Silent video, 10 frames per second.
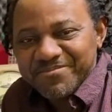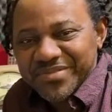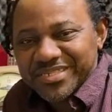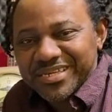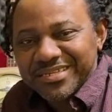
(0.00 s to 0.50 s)
You
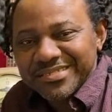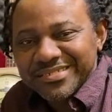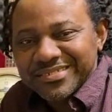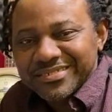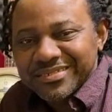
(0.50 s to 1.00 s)
see it?
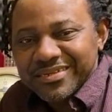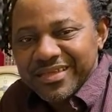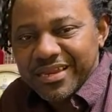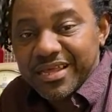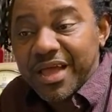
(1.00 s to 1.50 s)
You
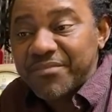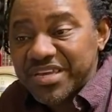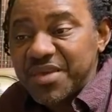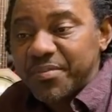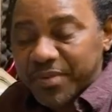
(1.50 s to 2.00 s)
know, and we
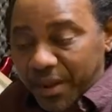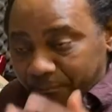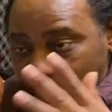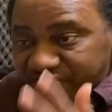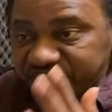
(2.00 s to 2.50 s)
keep it on a
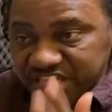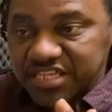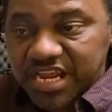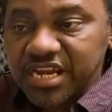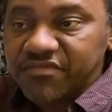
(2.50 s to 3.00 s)

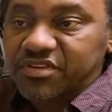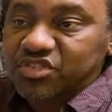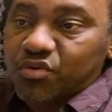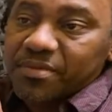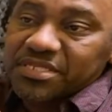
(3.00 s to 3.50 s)
professional level.
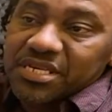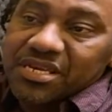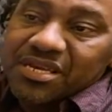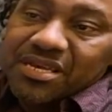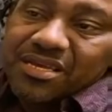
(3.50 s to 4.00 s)
So when I
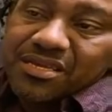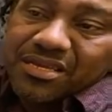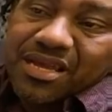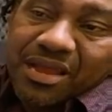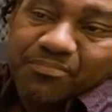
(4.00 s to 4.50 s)
say
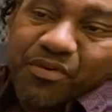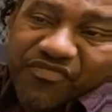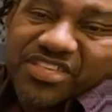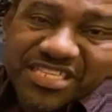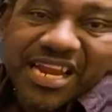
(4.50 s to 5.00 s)

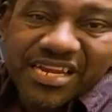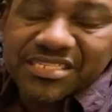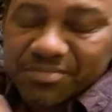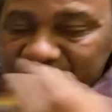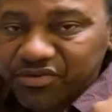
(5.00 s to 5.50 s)

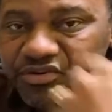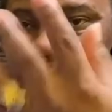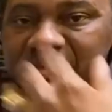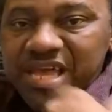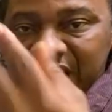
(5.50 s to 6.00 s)
unprofessionalism, it
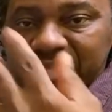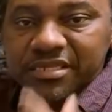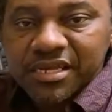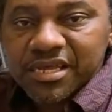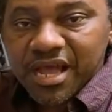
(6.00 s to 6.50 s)
hurt me heart.
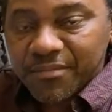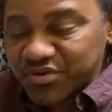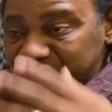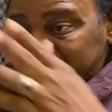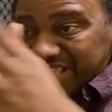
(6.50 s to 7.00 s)
I mean,
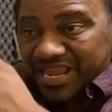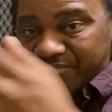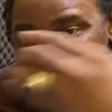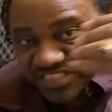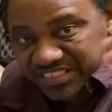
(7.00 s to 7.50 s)
I said
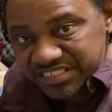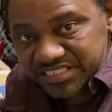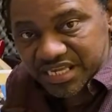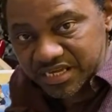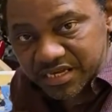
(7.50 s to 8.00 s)
help to
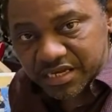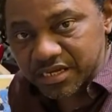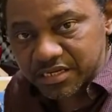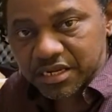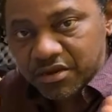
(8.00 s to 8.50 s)
sink
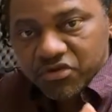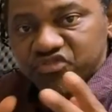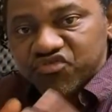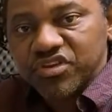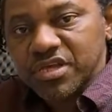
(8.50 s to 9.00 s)
the
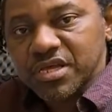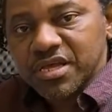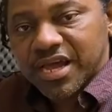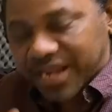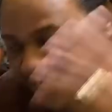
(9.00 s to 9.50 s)
country.
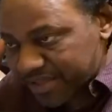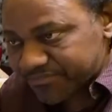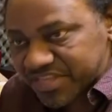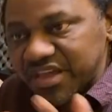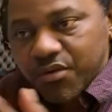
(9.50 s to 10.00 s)
And them
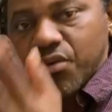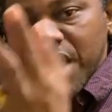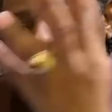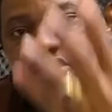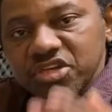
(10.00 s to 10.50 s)
thing I
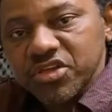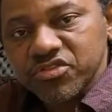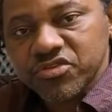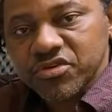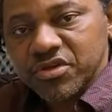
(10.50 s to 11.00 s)
want to
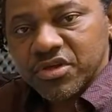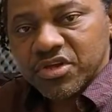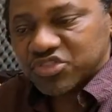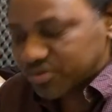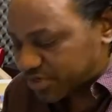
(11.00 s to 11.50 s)
change.
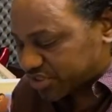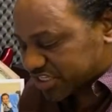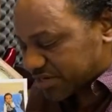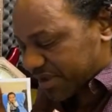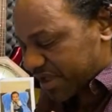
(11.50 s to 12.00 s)
Somebody just
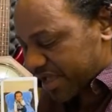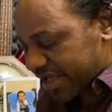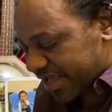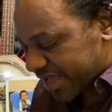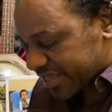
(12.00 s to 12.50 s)
give them a,
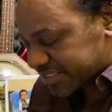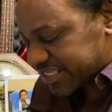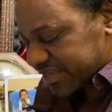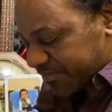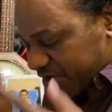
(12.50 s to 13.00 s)
a, a,
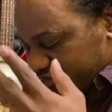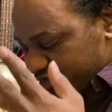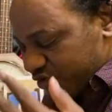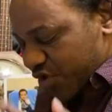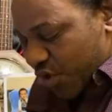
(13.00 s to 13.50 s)
sneak
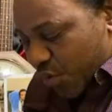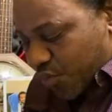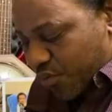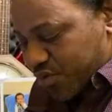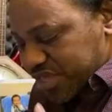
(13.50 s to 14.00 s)
preview
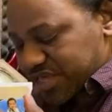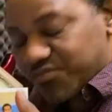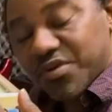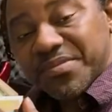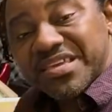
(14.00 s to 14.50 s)
where we
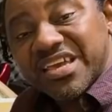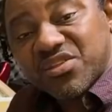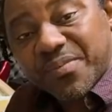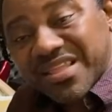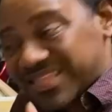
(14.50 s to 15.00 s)
when we get
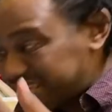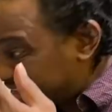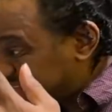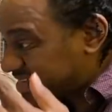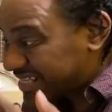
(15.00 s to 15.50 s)
up and
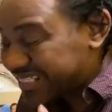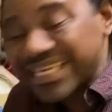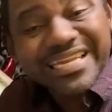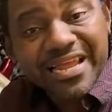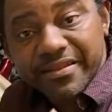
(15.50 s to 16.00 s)
change
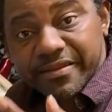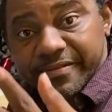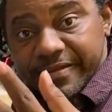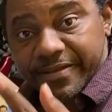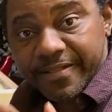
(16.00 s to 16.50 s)

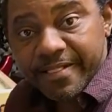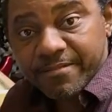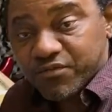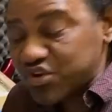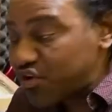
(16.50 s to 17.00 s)
single-handedly.
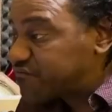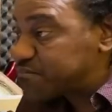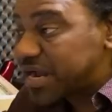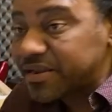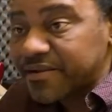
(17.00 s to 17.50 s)
But enough
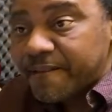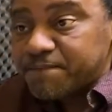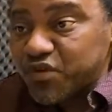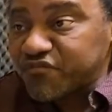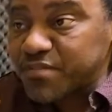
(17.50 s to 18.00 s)
man,
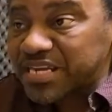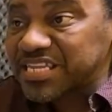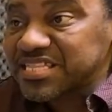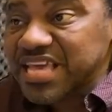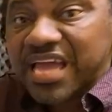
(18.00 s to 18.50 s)
enough man they
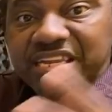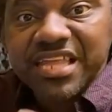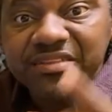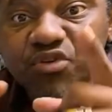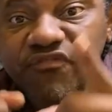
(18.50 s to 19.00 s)
giant,
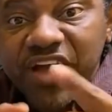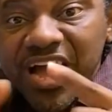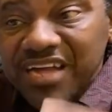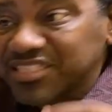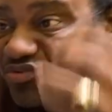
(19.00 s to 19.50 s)
enough
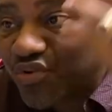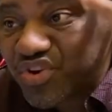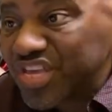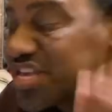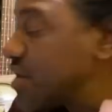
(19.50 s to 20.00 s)
artists
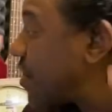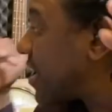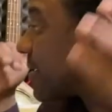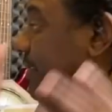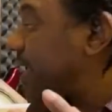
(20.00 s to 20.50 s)
wanna hear
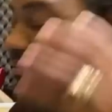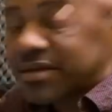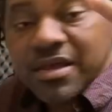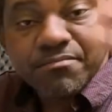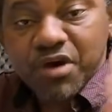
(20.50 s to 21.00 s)
and glad,
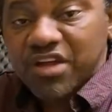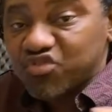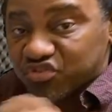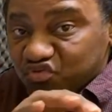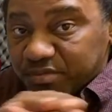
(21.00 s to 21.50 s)
but I
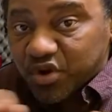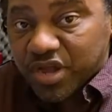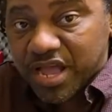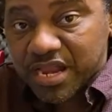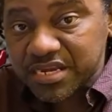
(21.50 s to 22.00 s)
just remember
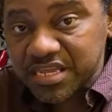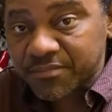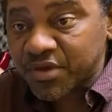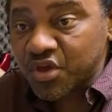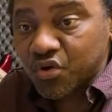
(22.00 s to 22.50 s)
call
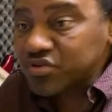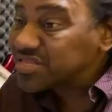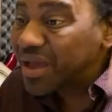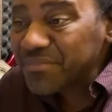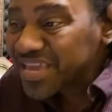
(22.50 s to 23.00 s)
name.
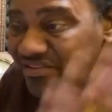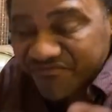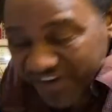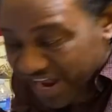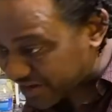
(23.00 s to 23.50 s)
Them
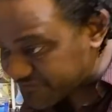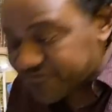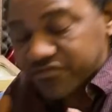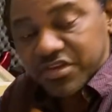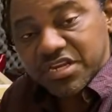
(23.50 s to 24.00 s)
involved
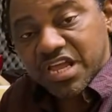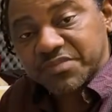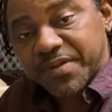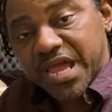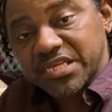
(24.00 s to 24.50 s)
in a
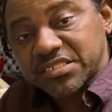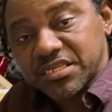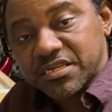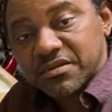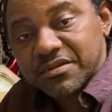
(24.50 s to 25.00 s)

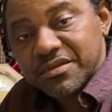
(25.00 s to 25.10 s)
splicing.